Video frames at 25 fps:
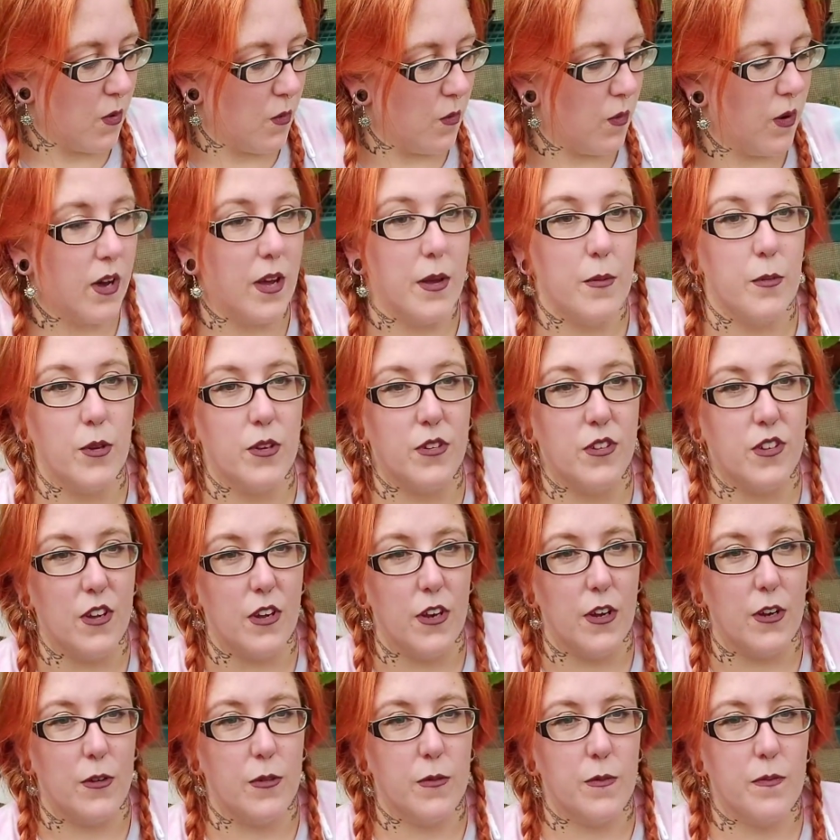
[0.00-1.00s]
what I would
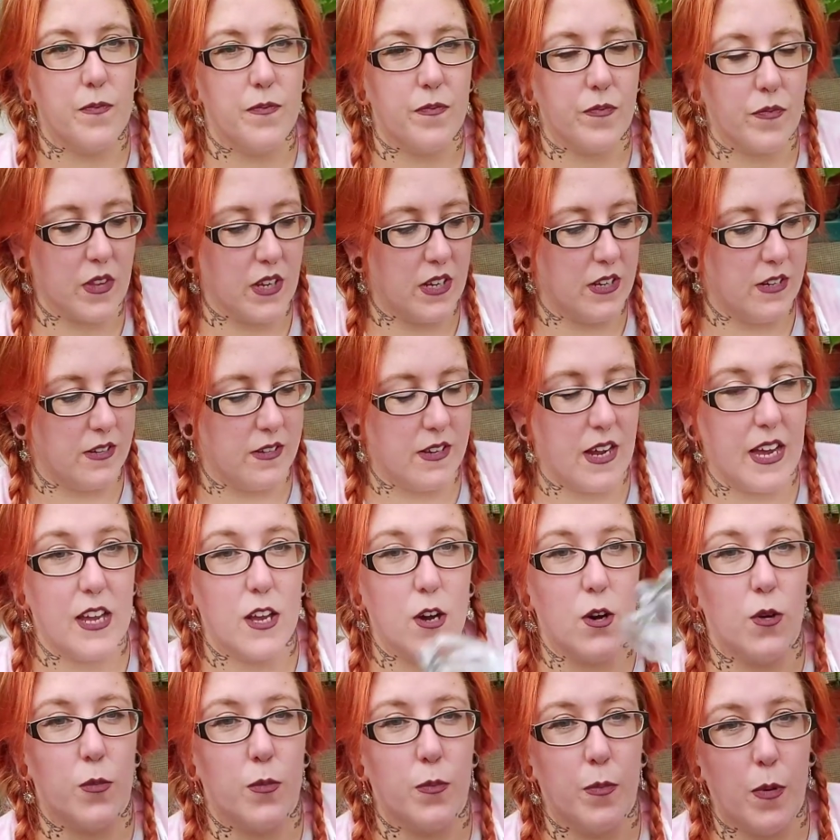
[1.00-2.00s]
do was
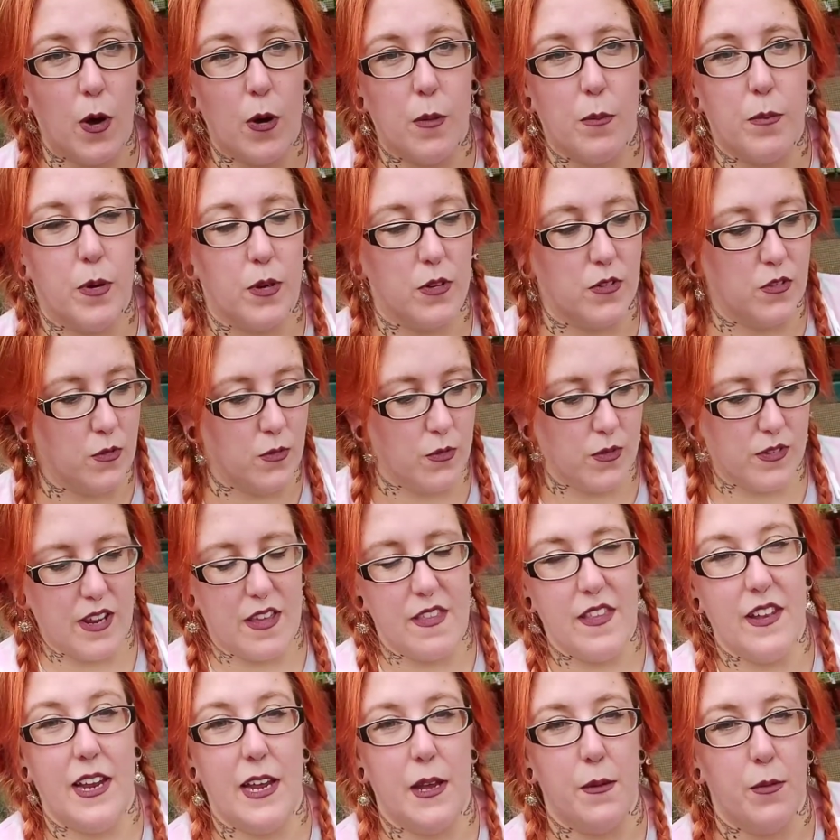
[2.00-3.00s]
take old pop bottles,
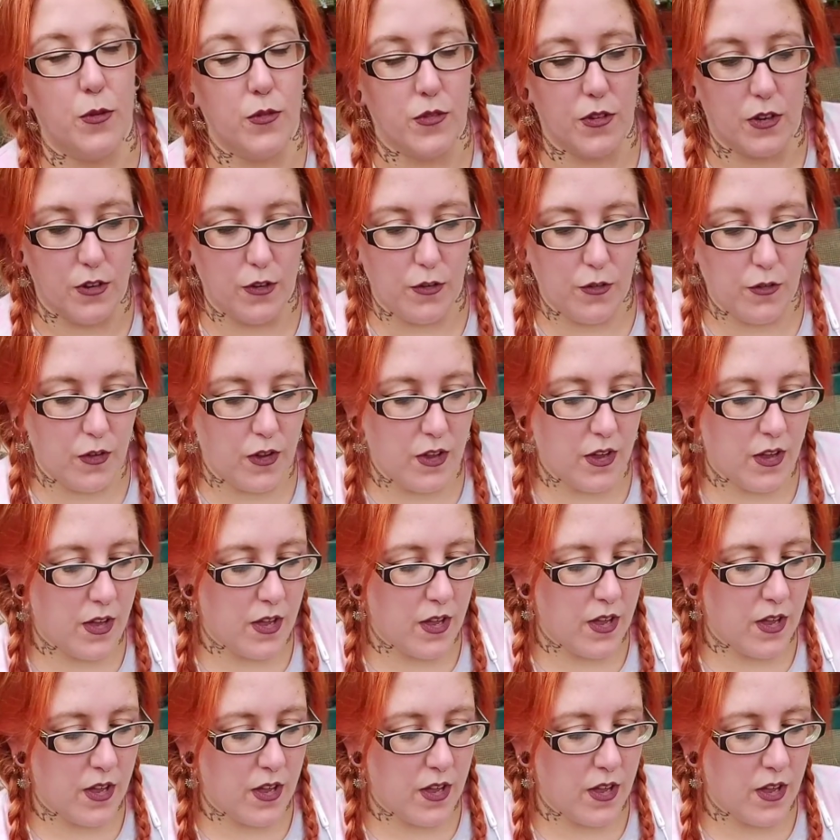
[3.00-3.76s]
take the labels off.